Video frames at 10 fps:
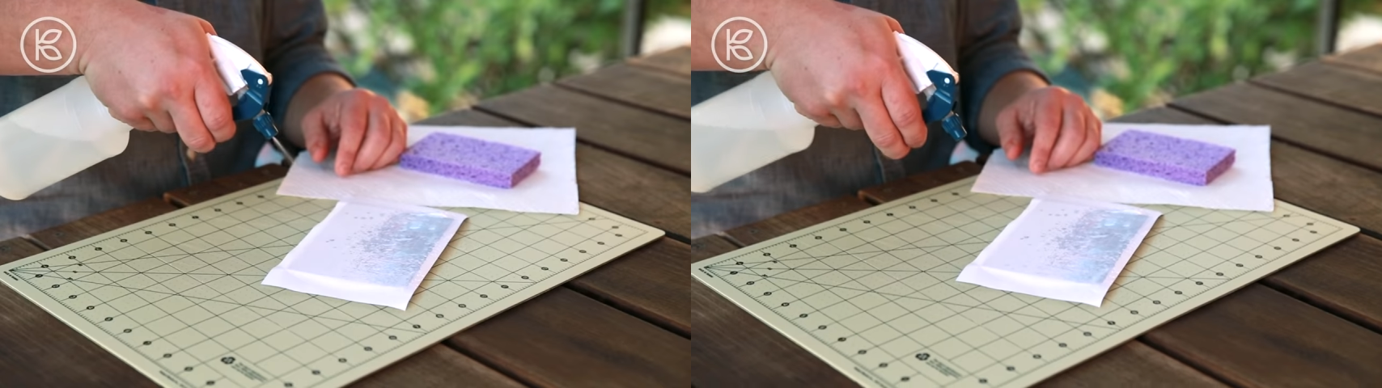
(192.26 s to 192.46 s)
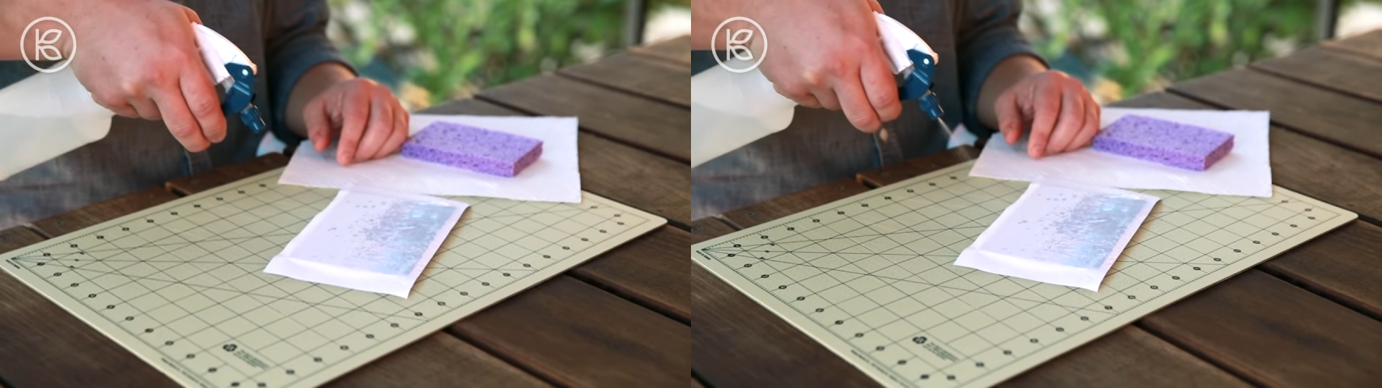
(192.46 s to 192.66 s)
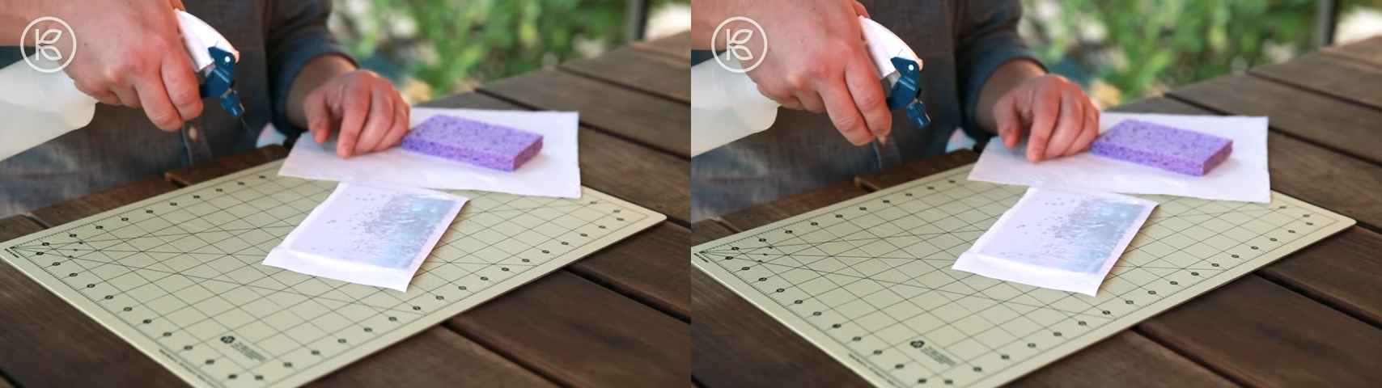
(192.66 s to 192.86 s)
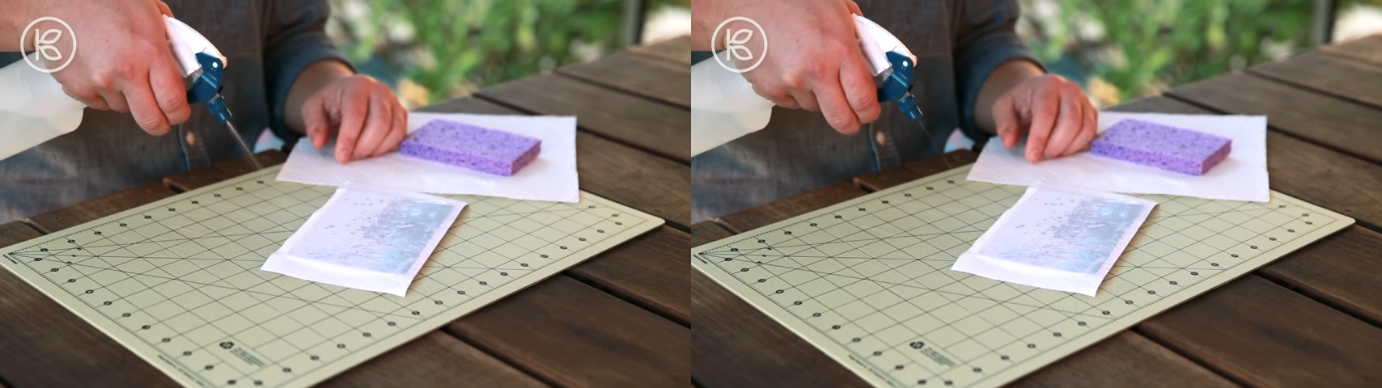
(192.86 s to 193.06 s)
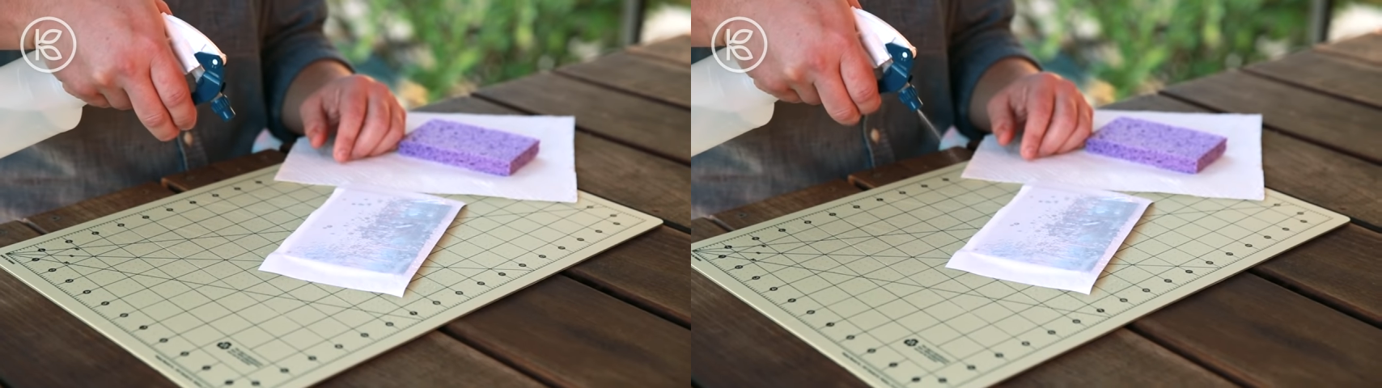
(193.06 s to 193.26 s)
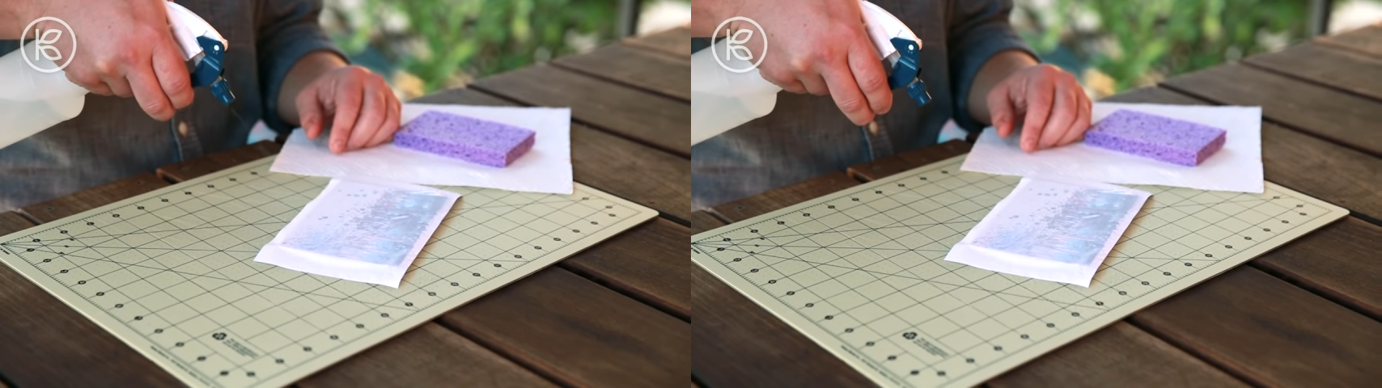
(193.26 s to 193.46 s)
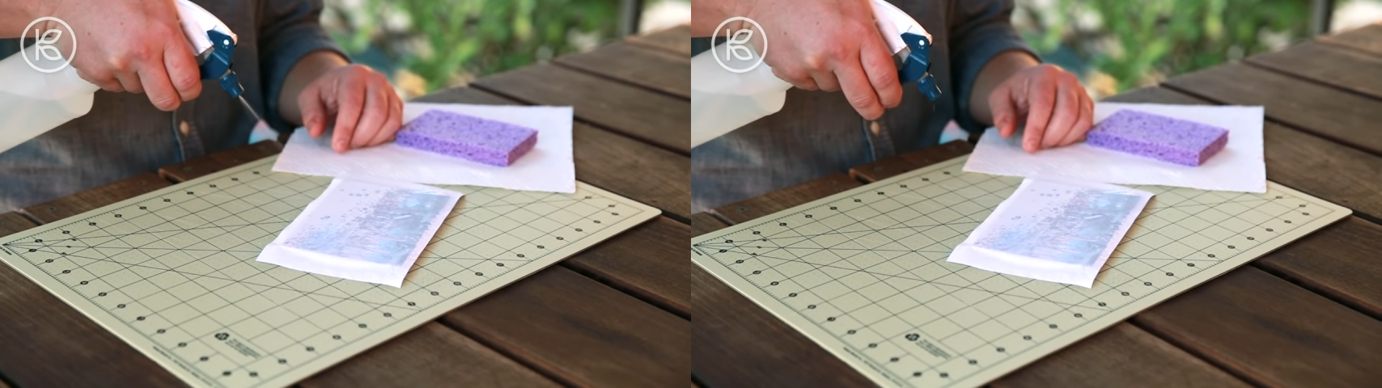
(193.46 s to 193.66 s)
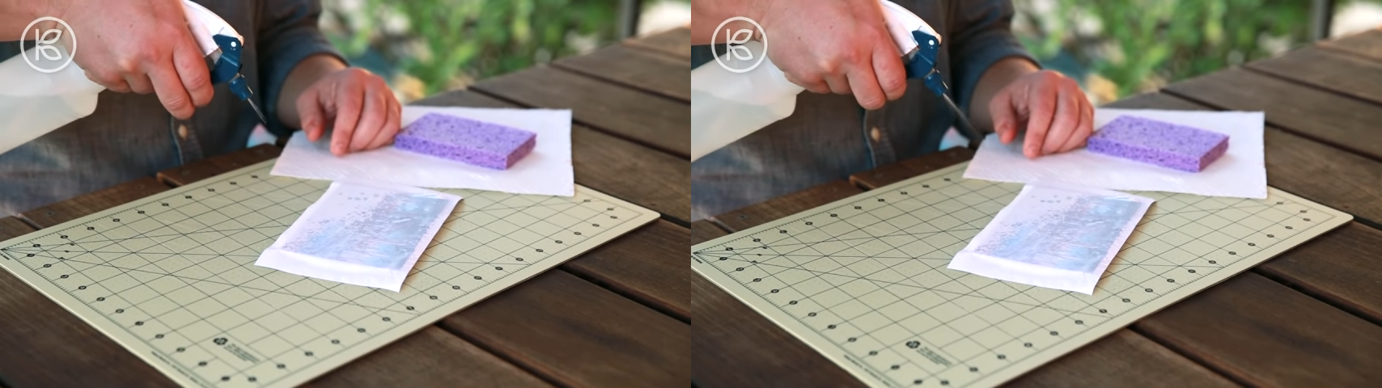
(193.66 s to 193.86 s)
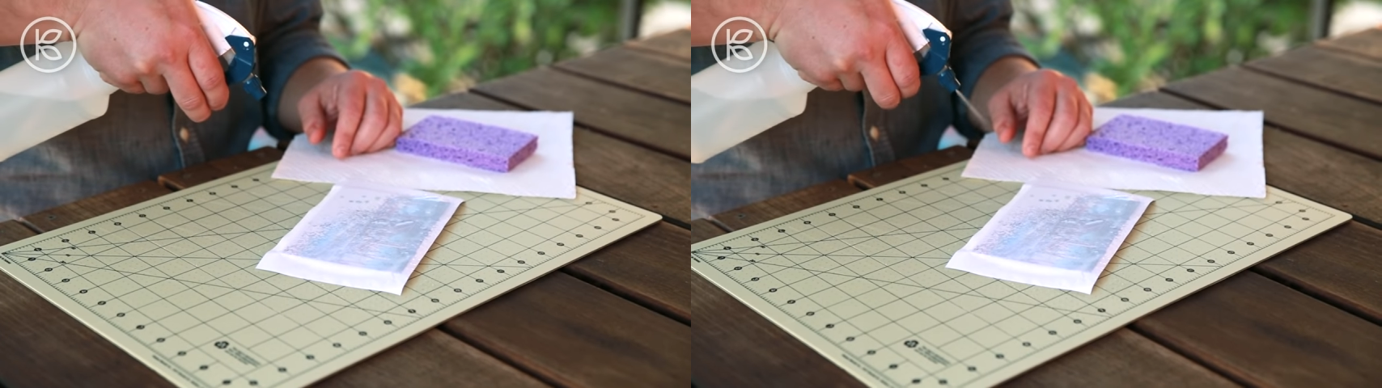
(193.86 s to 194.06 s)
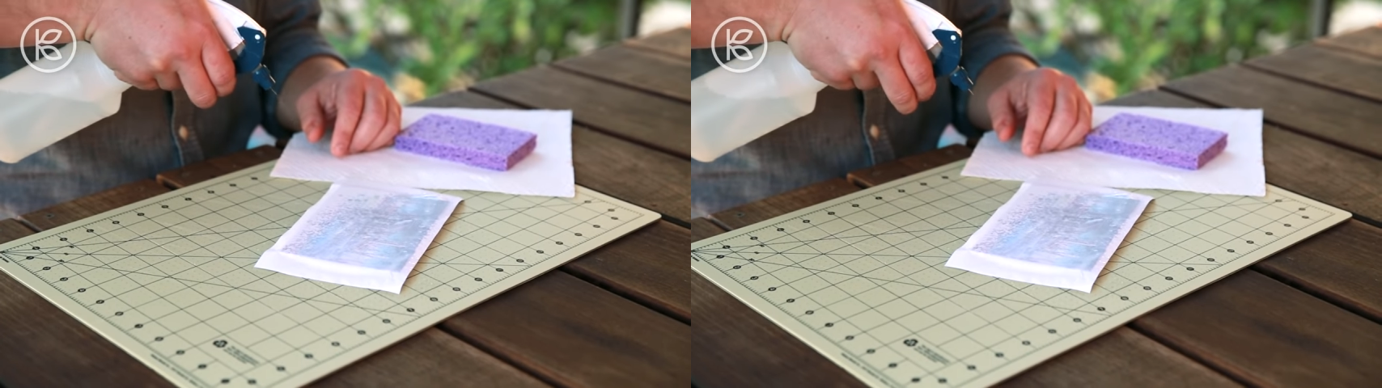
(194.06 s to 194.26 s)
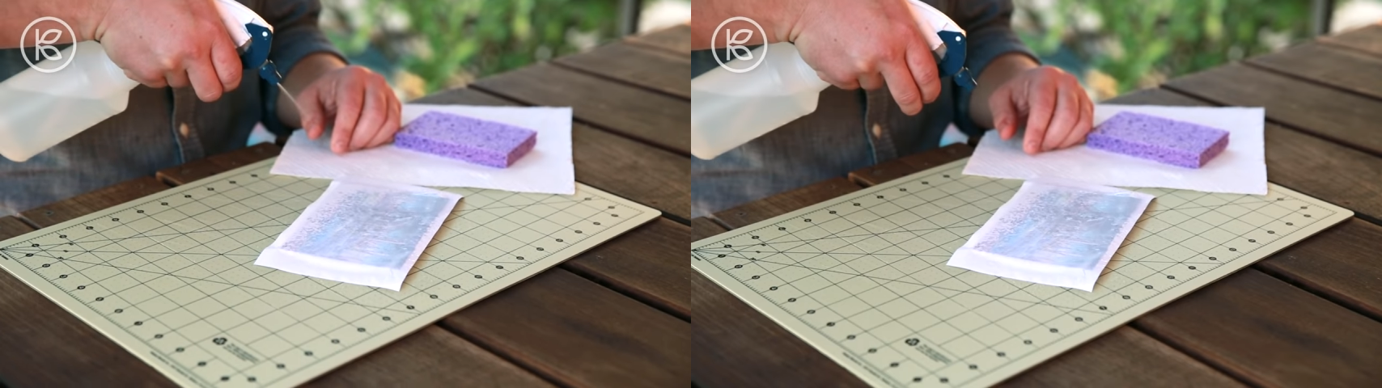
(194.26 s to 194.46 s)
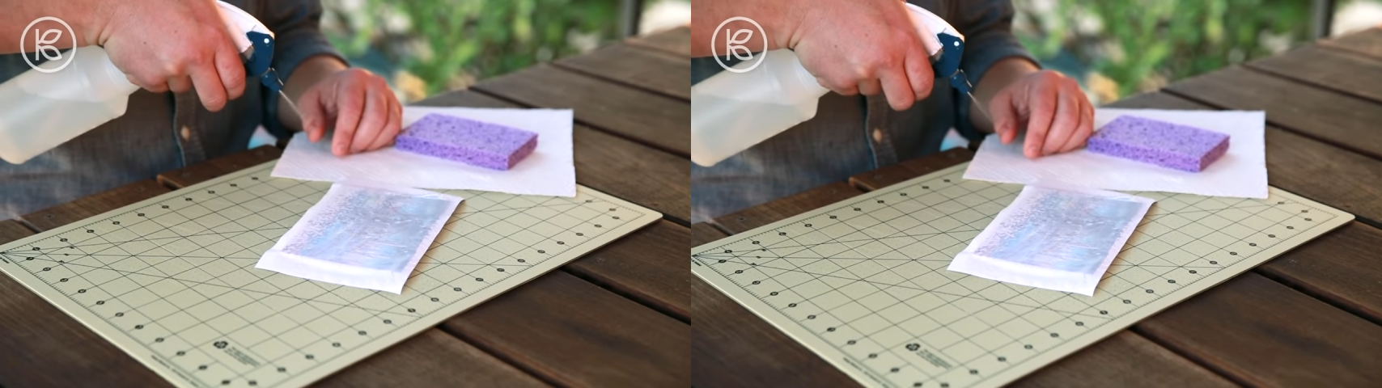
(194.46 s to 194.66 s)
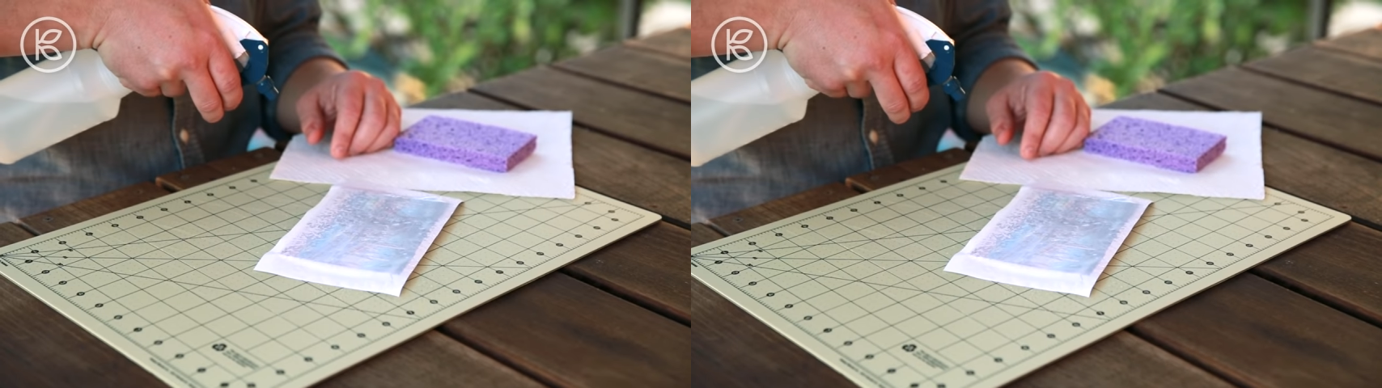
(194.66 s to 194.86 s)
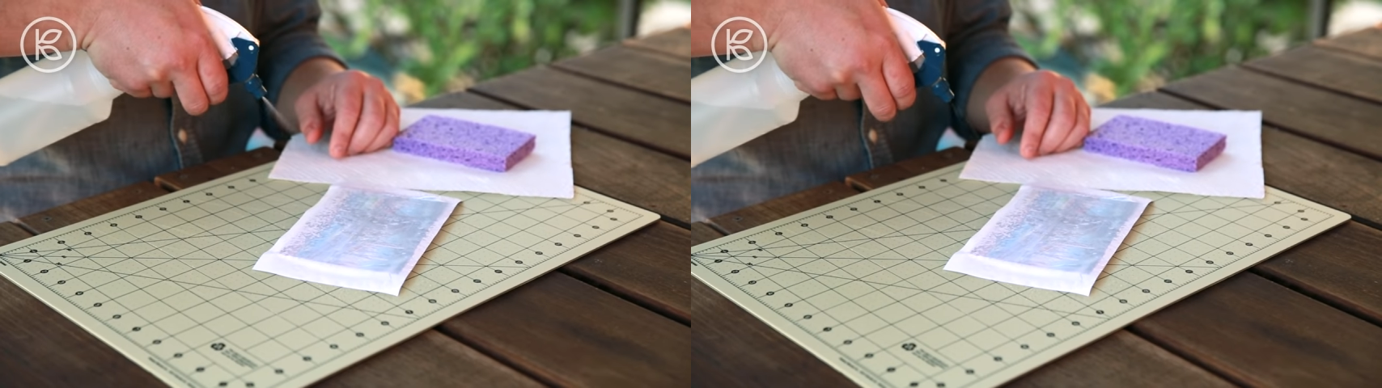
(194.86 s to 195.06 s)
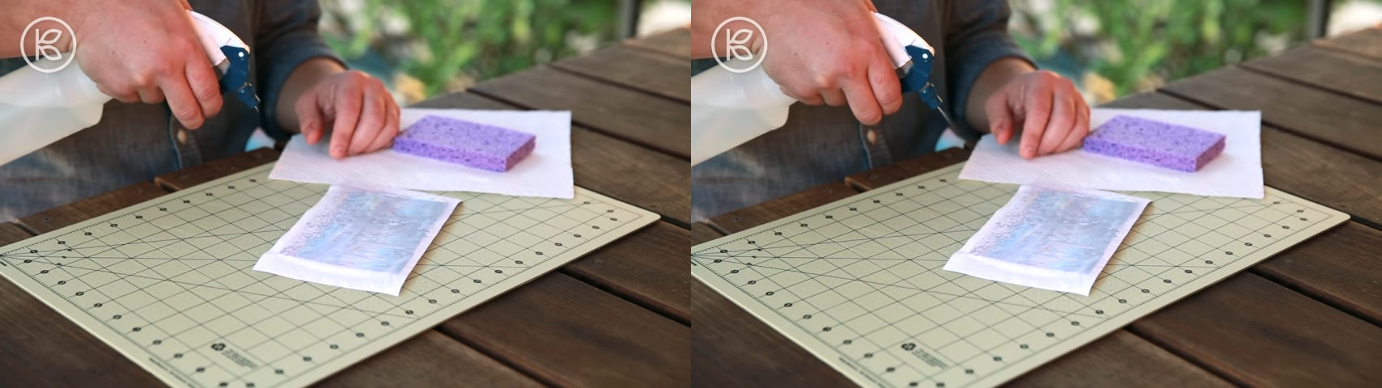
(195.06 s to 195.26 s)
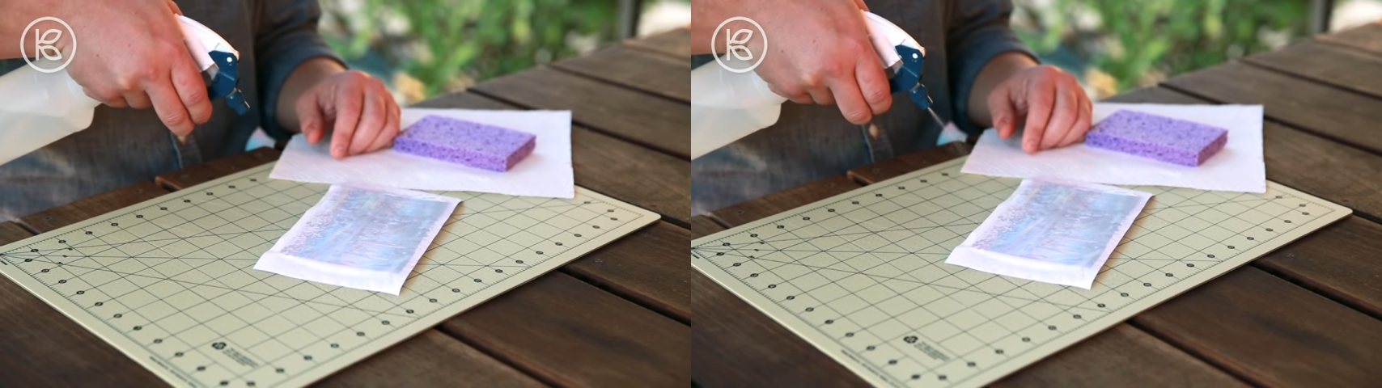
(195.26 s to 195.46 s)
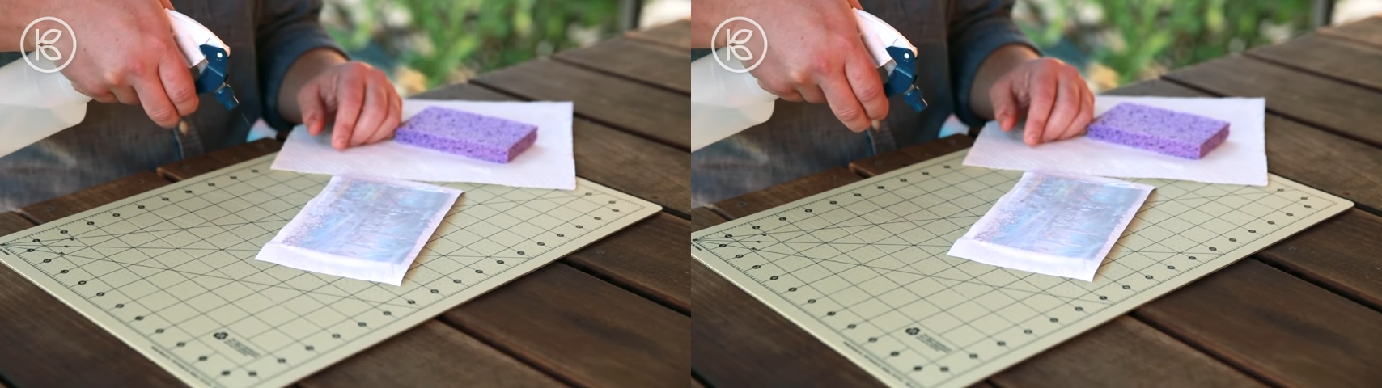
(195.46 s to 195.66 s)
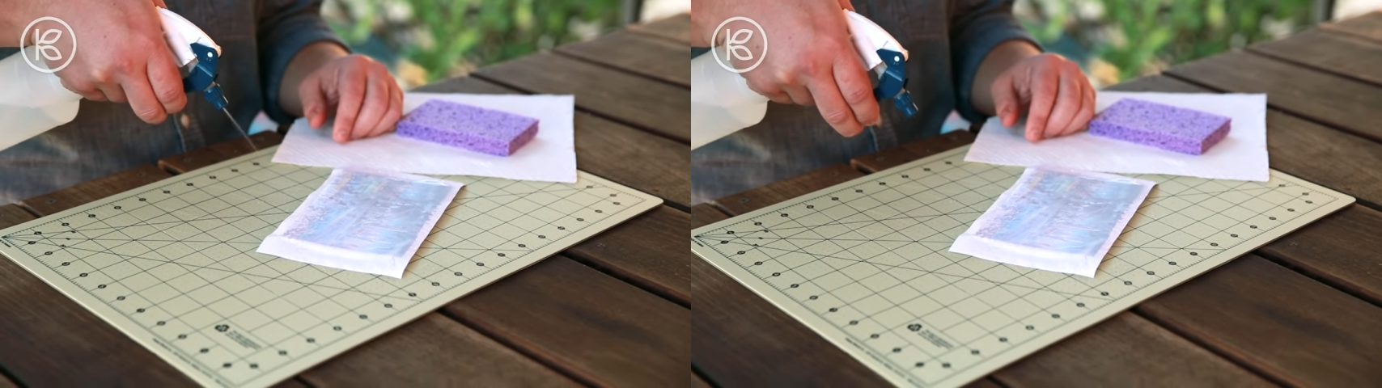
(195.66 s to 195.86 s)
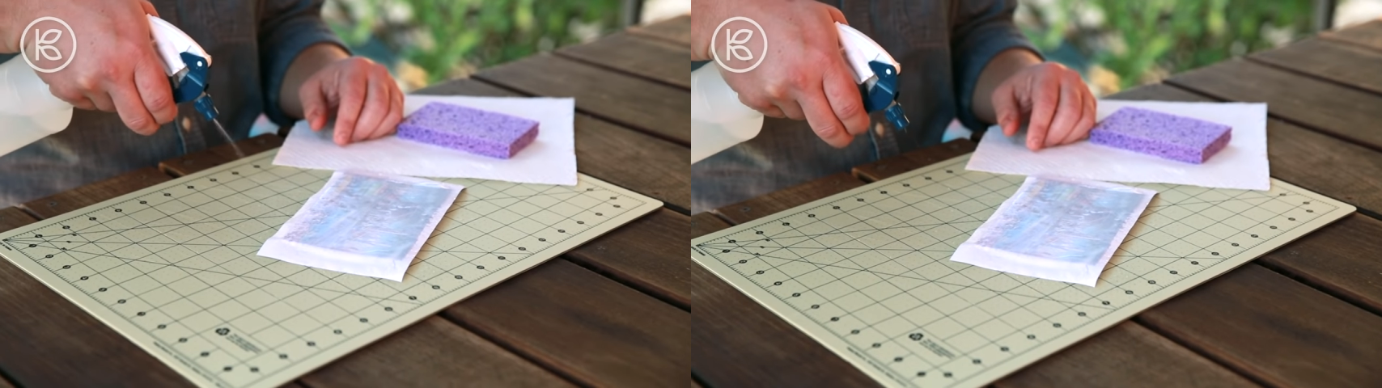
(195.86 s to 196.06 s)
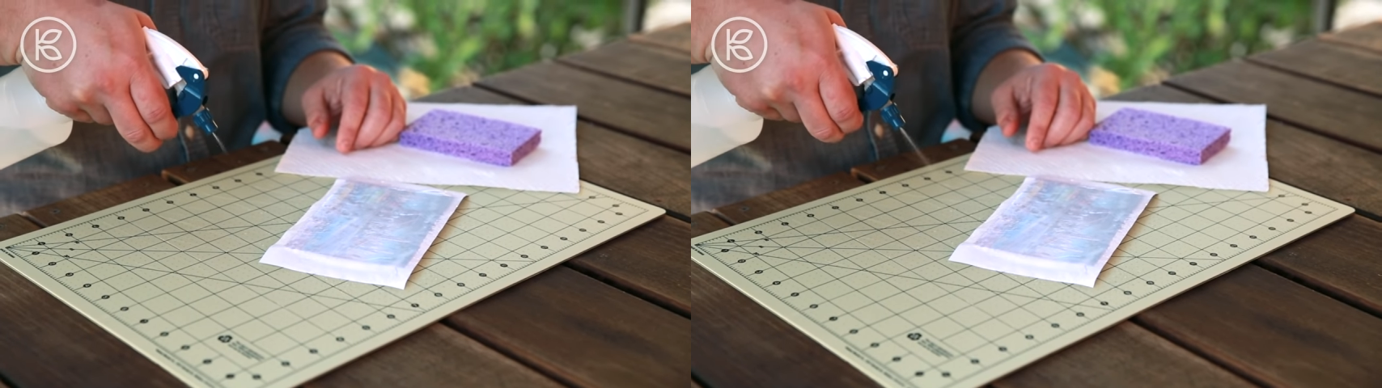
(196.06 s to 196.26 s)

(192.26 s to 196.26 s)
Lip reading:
[unreadable: no face in view]